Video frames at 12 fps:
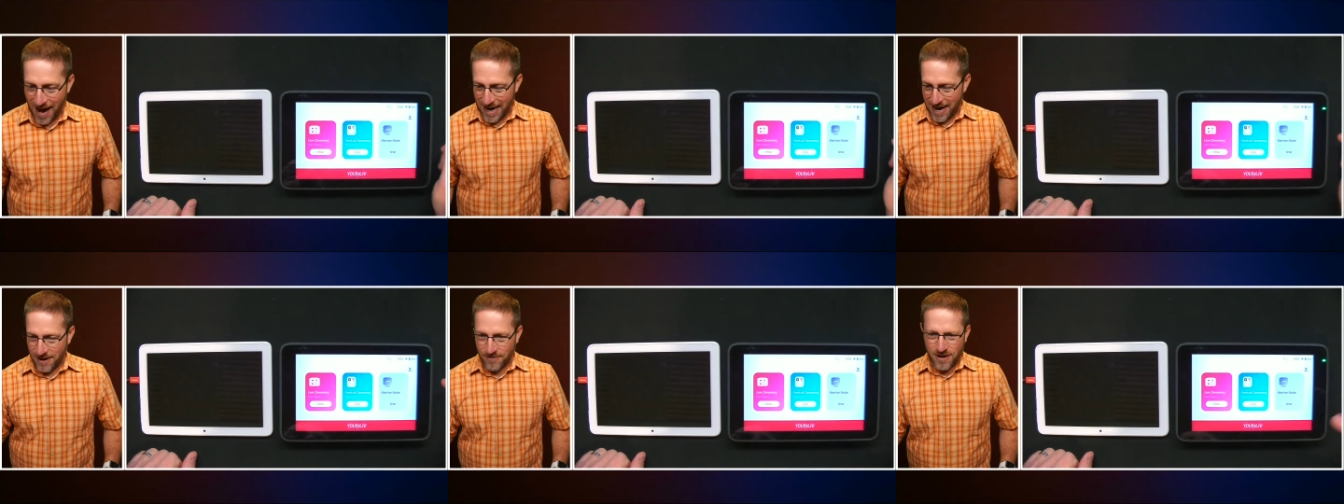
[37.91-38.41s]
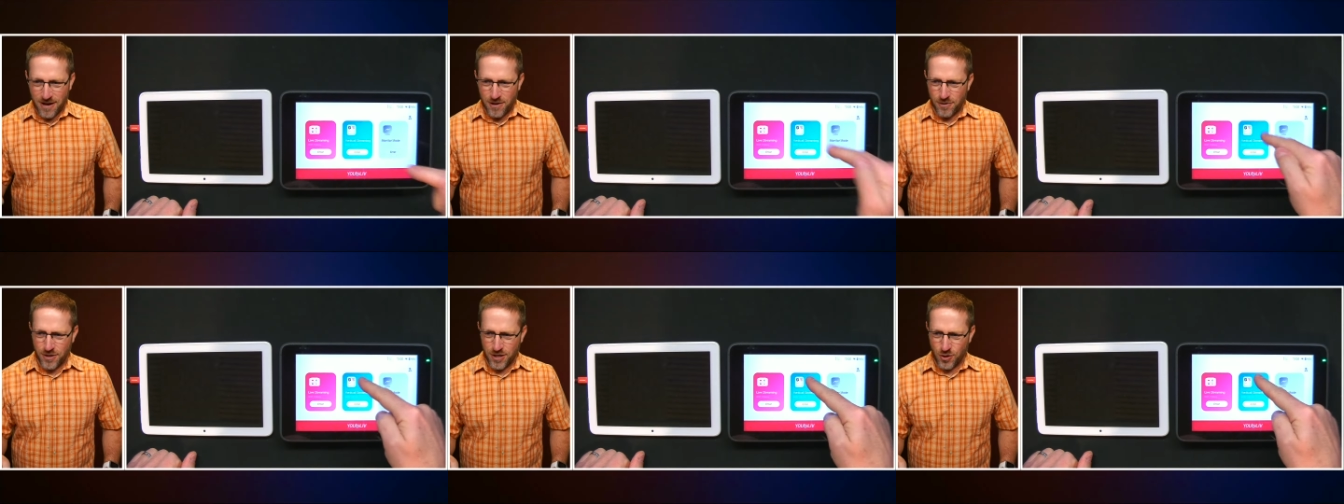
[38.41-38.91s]
I have
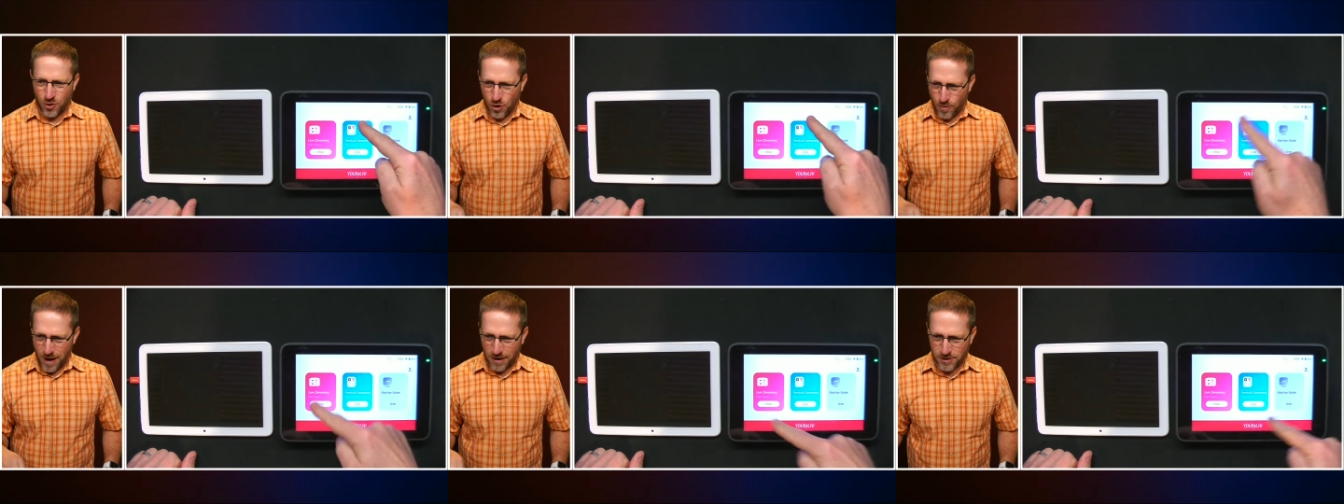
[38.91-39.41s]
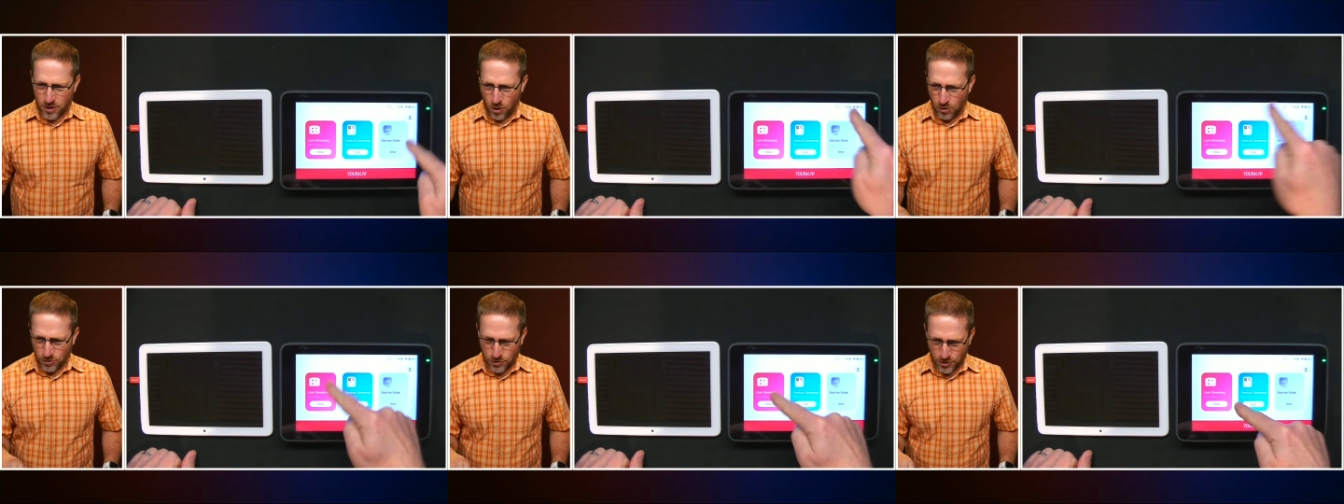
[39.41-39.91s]
the YoloBox
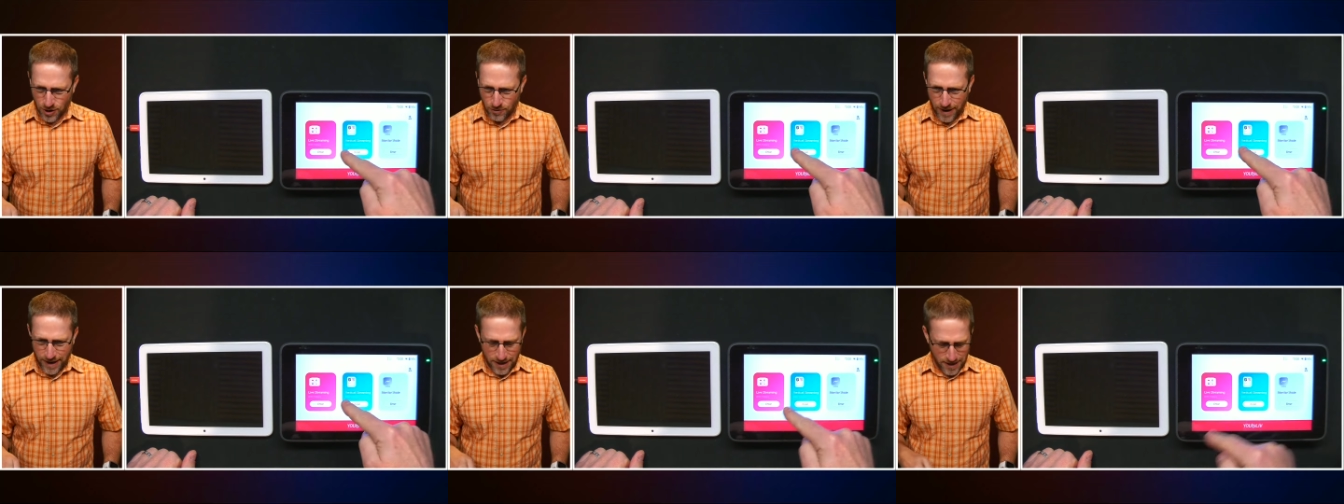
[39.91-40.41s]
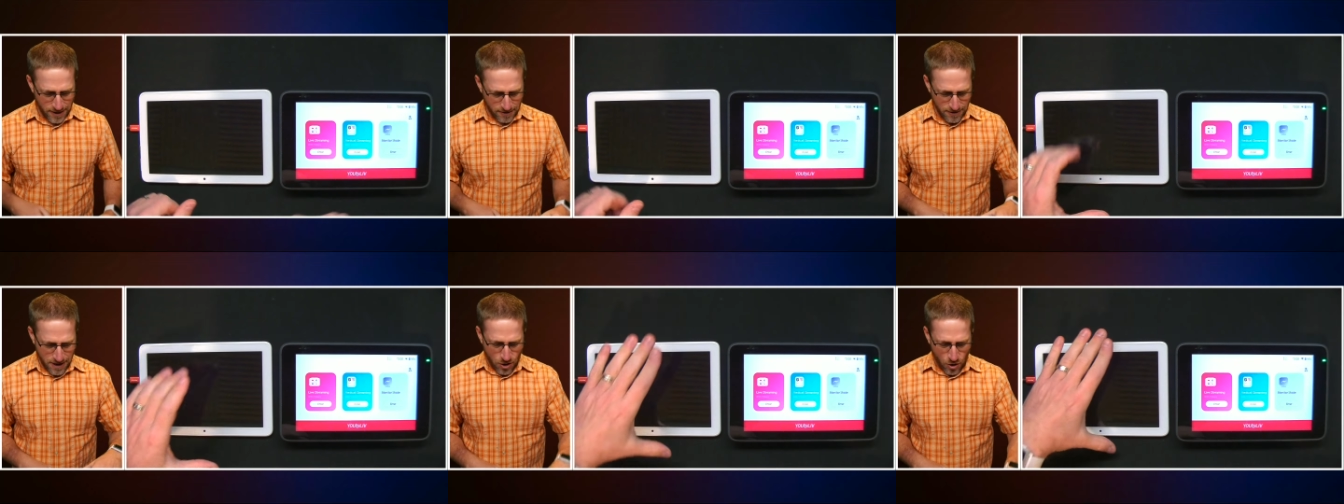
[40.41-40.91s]
Ultra right
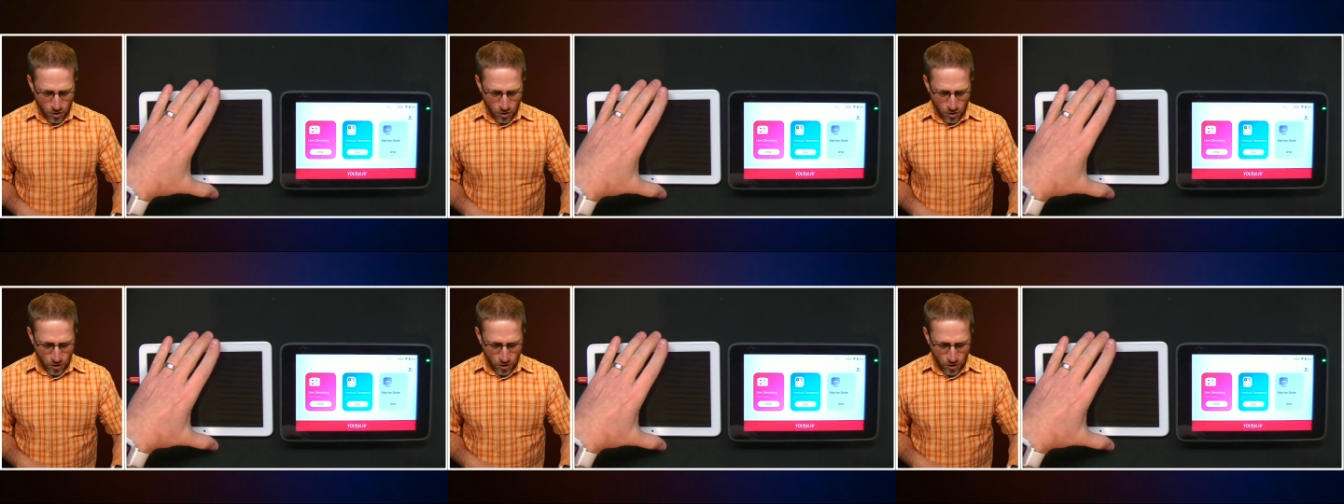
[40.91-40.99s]
here.